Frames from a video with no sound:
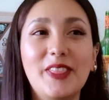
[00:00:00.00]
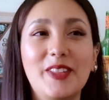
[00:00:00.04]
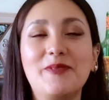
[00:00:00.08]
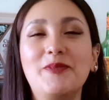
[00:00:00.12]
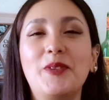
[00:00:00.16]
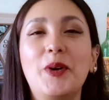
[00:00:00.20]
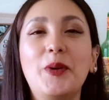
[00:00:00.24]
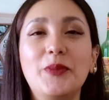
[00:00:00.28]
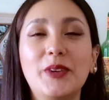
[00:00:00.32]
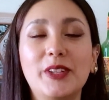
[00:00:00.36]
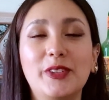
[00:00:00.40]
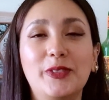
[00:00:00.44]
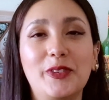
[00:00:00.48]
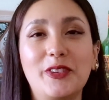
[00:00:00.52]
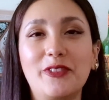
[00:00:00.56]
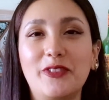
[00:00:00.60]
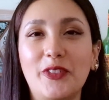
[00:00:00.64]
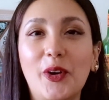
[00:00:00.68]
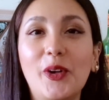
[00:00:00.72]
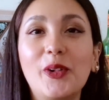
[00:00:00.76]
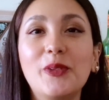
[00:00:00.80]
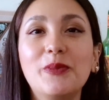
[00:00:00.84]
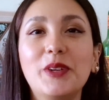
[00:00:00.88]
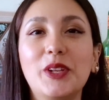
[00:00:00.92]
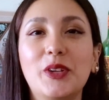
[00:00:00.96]
the moment we've
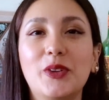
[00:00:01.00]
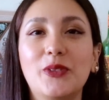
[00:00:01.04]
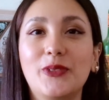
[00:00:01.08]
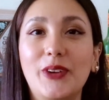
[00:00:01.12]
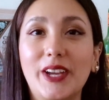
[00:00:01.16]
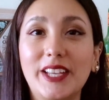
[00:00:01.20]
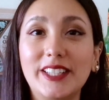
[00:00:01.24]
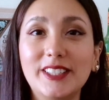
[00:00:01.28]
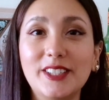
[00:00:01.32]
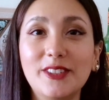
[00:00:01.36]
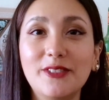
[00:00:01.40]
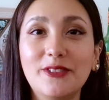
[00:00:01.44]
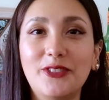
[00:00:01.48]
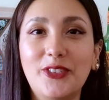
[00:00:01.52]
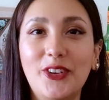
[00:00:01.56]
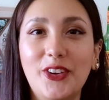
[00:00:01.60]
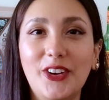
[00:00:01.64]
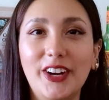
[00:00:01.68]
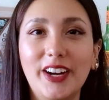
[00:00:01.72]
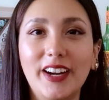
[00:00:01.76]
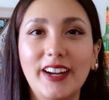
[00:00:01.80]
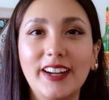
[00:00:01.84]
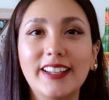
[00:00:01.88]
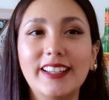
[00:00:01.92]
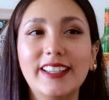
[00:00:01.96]
all been waiting
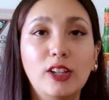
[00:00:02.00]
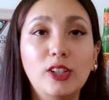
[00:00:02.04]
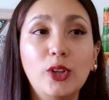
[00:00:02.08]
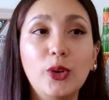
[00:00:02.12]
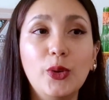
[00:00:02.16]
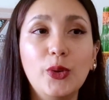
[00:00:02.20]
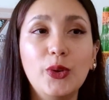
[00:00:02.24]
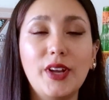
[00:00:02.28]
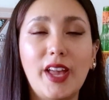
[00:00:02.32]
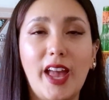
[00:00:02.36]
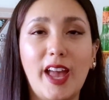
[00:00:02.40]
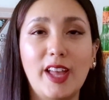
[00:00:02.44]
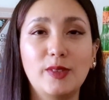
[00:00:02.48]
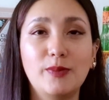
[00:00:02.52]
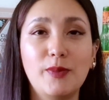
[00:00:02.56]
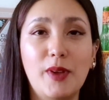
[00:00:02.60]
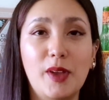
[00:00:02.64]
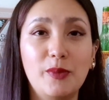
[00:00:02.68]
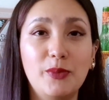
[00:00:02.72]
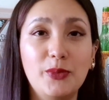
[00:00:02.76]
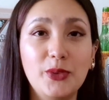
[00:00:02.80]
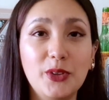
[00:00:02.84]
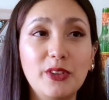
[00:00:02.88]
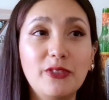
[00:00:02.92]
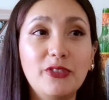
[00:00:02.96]
for. Look at my
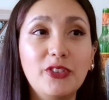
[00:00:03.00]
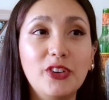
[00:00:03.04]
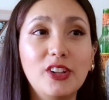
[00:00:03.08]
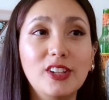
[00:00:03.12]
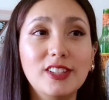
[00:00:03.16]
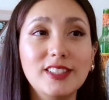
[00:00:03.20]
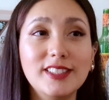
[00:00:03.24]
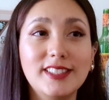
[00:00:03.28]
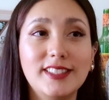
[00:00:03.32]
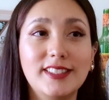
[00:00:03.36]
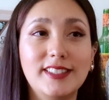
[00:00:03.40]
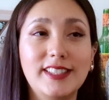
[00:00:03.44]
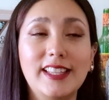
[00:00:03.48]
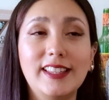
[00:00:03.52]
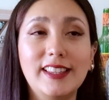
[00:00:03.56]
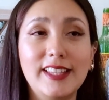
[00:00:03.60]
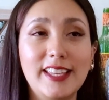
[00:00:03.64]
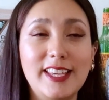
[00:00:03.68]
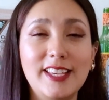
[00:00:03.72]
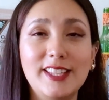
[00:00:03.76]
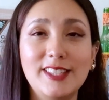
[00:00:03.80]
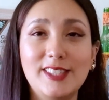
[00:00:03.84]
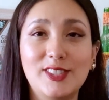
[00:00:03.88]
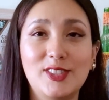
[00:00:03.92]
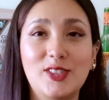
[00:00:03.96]
beautiful,
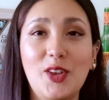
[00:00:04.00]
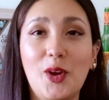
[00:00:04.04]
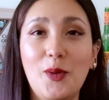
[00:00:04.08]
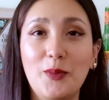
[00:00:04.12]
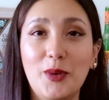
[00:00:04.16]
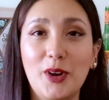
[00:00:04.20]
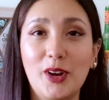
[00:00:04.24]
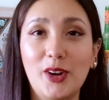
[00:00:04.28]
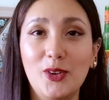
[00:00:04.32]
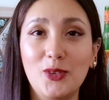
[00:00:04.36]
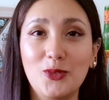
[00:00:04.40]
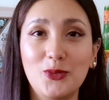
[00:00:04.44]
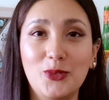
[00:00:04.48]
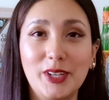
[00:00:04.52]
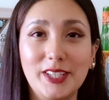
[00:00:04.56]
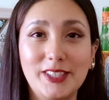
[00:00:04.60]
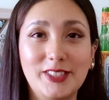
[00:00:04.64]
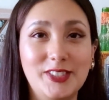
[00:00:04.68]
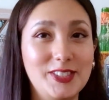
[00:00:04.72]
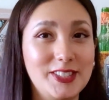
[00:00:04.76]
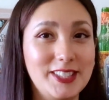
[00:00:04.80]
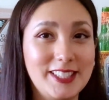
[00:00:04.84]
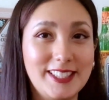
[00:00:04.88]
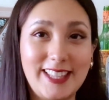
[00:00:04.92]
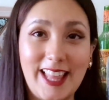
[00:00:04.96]
silly summer witch
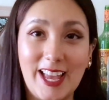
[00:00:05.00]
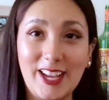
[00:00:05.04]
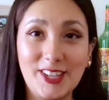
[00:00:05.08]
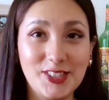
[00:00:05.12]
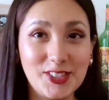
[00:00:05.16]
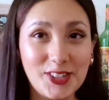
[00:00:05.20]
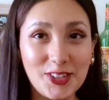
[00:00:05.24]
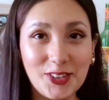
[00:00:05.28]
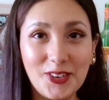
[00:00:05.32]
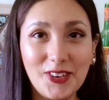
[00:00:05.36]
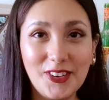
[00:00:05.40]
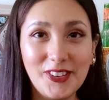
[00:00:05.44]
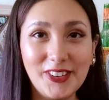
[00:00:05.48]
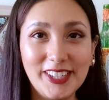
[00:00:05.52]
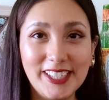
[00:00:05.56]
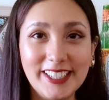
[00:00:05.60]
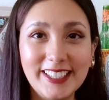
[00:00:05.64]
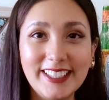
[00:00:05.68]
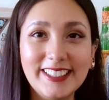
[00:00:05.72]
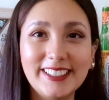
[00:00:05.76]
slashercorn.